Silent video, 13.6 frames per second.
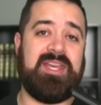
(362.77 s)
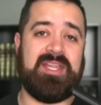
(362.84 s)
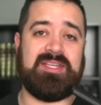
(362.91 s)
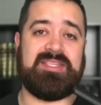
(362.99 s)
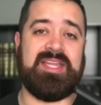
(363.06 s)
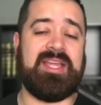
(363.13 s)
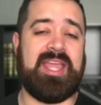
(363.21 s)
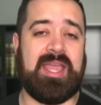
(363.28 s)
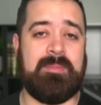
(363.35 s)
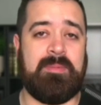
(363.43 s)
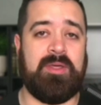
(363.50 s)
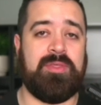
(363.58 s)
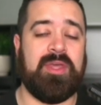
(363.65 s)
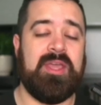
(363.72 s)
hit 10K a
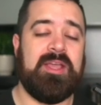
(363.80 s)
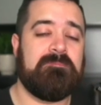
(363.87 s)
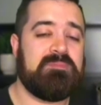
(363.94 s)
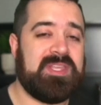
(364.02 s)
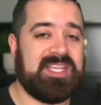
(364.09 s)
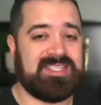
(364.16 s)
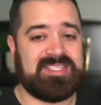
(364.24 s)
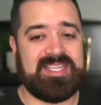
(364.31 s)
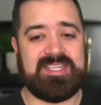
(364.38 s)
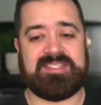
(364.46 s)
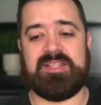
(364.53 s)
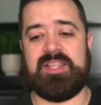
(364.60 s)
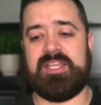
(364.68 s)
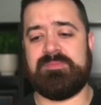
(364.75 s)
month
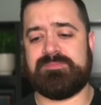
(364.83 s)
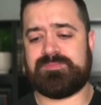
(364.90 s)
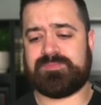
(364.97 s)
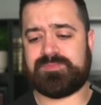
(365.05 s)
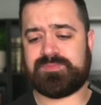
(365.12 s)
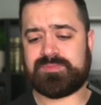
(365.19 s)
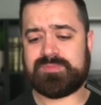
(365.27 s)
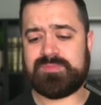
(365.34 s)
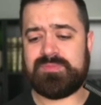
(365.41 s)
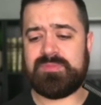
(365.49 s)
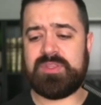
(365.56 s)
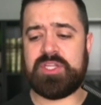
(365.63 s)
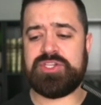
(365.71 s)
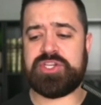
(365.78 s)
consistently.
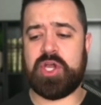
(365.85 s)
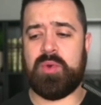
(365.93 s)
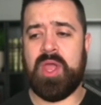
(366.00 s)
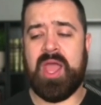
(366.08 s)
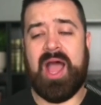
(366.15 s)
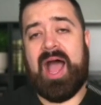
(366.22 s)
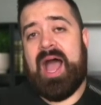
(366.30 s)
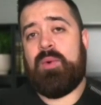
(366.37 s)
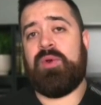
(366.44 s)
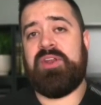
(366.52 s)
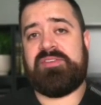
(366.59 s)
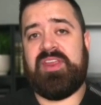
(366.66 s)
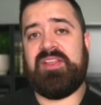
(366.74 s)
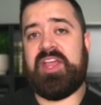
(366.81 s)
So I
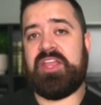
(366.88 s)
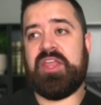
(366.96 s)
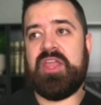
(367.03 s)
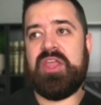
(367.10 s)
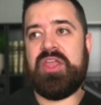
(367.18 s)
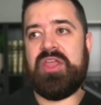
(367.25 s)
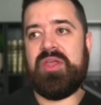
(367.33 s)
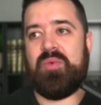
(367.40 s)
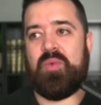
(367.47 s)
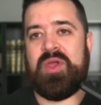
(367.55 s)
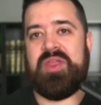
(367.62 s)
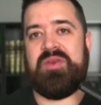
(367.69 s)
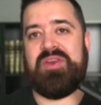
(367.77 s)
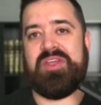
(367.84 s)
want to see, like,
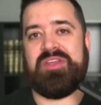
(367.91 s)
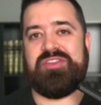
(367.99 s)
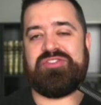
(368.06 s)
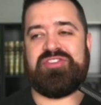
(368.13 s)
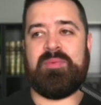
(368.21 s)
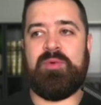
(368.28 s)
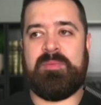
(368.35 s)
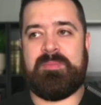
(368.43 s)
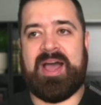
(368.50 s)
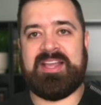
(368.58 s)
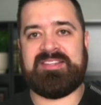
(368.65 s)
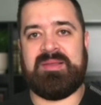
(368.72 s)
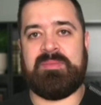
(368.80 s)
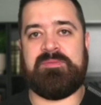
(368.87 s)
when someone
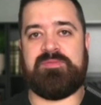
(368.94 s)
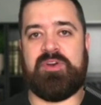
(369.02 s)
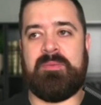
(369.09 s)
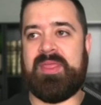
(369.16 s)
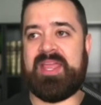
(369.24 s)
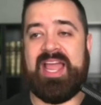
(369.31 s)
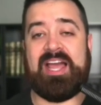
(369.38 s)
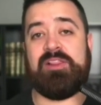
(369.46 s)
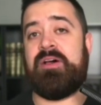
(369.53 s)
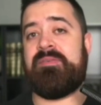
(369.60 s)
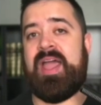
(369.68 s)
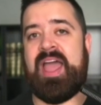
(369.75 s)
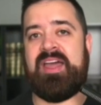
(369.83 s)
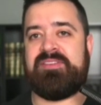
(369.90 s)
buys something from me, like, I love
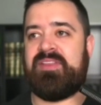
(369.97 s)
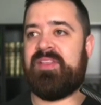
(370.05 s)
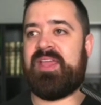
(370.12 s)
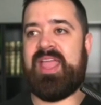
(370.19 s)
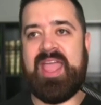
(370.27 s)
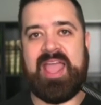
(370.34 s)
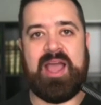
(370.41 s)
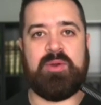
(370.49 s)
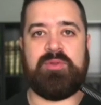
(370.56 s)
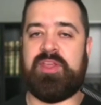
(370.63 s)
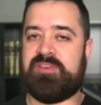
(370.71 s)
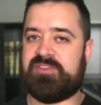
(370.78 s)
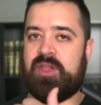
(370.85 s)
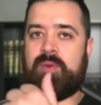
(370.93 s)
asking, like, hey, how are
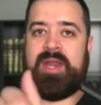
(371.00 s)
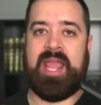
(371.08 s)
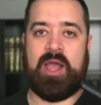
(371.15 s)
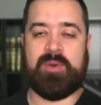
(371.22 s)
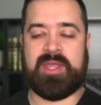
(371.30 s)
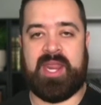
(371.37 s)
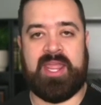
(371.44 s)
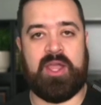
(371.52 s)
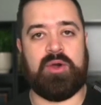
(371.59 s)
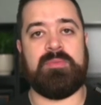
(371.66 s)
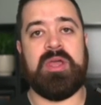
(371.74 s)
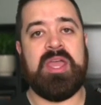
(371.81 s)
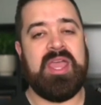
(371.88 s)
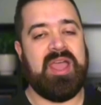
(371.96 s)
things going? How can I
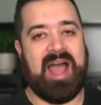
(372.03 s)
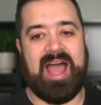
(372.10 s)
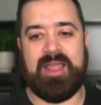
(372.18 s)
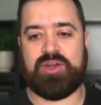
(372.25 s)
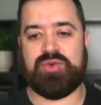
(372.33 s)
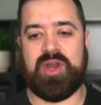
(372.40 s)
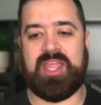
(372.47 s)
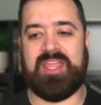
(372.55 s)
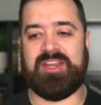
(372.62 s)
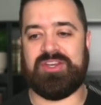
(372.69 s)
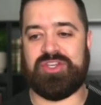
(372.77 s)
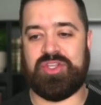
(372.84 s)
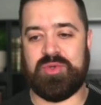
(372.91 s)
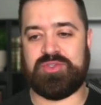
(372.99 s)
help? I create
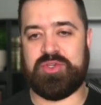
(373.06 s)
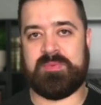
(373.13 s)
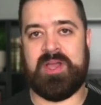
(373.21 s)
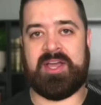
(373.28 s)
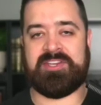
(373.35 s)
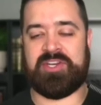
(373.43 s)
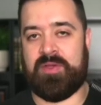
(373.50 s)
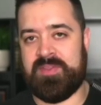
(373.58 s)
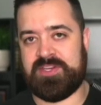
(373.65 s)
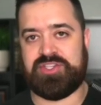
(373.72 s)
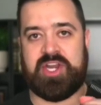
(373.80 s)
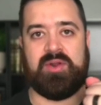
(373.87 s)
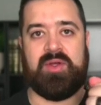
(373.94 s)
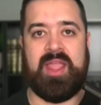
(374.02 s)
YouTube content on this
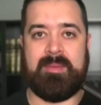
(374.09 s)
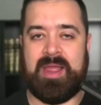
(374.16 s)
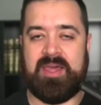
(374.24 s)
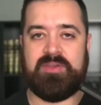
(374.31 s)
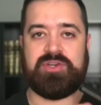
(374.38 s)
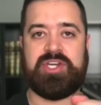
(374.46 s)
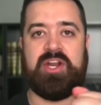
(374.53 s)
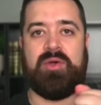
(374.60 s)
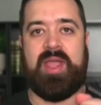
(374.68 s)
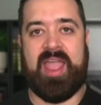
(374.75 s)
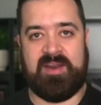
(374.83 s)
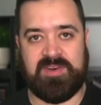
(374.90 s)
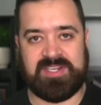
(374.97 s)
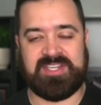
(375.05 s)
channel and my other channel
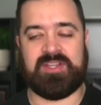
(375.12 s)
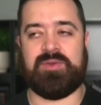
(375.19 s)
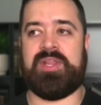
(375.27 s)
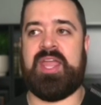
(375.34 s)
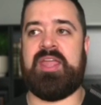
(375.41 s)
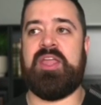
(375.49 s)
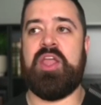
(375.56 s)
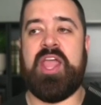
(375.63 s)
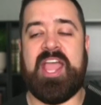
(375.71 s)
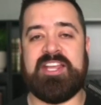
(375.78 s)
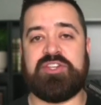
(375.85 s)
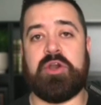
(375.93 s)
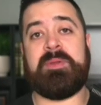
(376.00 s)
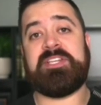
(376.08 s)
every single day.
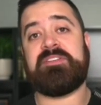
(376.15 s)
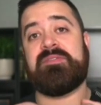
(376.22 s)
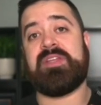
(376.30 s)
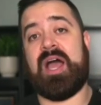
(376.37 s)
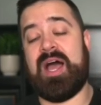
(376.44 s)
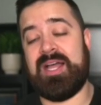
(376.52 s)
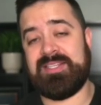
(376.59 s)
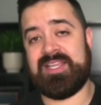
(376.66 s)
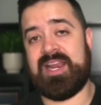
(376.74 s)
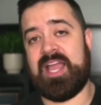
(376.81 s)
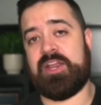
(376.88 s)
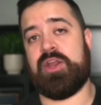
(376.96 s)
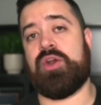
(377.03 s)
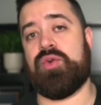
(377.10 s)
Is there a piece of content
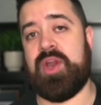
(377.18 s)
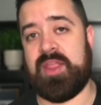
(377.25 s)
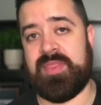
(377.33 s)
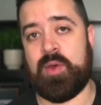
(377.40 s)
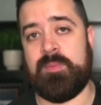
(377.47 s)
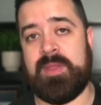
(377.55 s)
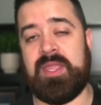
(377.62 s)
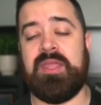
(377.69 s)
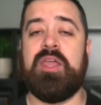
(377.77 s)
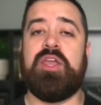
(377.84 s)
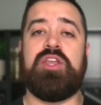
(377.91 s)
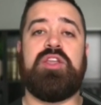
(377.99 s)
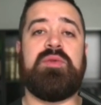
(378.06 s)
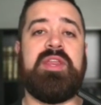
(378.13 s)
I could create that would be
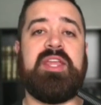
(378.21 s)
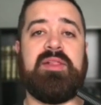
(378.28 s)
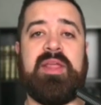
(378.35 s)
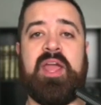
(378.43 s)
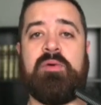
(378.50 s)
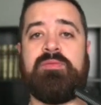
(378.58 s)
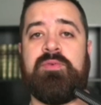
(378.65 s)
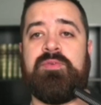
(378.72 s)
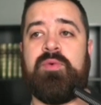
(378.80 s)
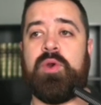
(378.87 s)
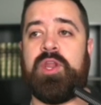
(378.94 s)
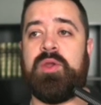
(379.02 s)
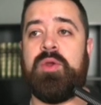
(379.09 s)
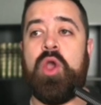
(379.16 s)
uniquely helpful
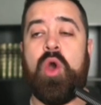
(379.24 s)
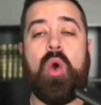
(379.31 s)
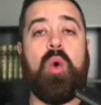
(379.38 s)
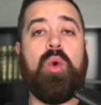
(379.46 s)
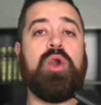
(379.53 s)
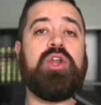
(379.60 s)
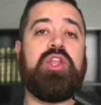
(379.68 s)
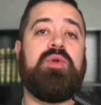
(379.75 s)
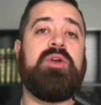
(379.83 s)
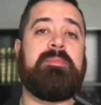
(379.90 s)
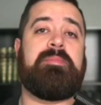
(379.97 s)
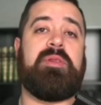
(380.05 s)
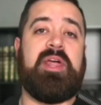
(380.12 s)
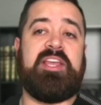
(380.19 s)
for you? Or are you in
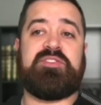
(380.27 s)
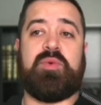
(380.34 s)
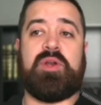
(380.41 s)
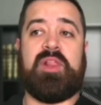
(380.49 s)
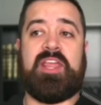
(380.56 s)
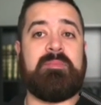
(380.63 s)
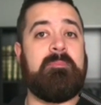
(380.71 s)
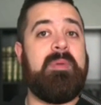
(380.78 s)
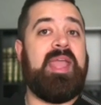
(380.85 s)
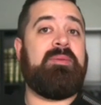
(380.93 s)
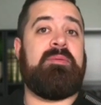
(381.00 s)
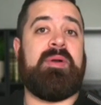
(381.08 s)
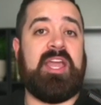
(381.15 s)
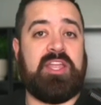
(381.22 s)
a place where, like,
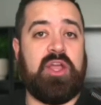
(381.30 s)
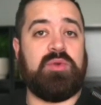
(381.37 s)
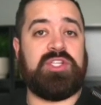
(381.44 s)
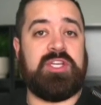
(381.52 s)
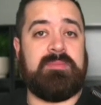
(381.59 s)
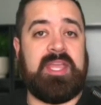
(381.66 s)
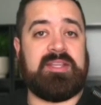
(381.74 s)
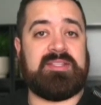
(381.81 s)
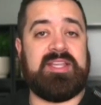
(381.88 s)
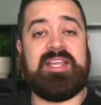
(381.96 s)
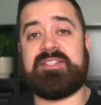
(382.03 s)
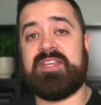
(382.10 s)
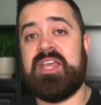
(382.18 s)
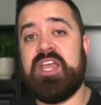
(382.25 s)
maybe my coaching makes
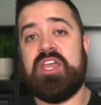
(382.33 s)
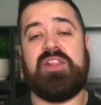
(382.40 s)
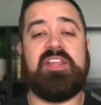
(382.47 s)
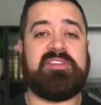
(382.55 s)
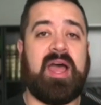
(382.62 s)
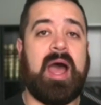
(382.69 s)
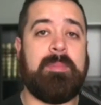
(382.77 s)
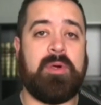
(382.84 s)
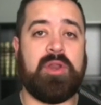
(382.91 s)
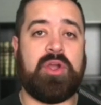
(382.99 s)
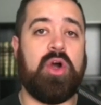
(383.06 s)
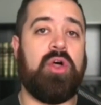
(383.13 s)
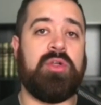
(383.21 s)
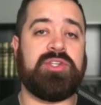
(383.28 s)
sense? Let's hop on a
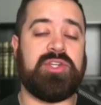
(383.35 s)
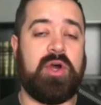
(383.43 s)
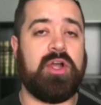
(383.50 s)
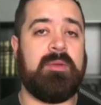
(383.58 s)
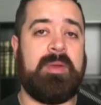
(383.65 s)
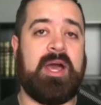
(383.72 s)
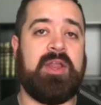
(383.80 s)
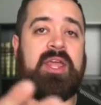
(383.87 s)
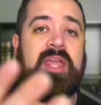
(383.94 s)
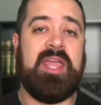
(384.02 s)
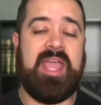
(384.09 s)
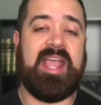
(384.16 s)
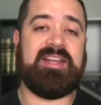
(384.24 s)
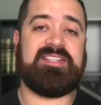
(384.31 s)
call and talk about it
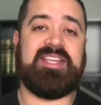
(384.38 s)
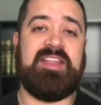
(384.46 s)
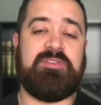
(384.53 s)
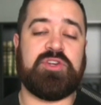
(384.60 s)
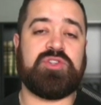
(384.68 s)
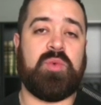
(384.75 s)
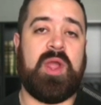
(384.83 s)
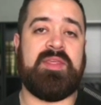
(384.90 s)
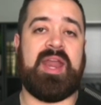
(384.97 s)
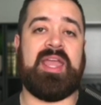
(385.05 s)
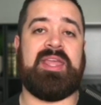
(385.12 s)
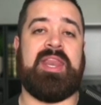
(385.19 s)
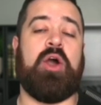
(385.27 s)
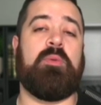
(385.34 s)
and see if there's a way that I
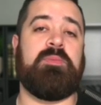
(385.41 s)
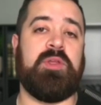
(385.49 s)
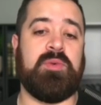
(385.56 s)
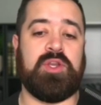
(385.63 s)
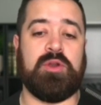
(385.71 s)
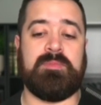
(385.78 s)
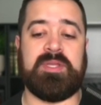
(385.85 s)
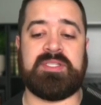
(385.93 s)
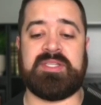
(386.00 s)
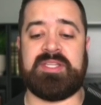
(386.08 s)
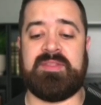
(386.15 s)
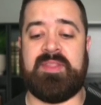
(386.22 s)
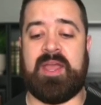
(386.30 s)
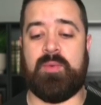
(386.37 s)
can help you in your
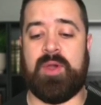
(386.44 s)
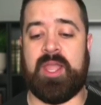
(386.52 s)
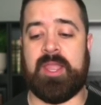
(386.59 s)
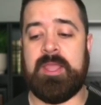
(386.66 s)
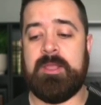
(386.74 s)
business in that way.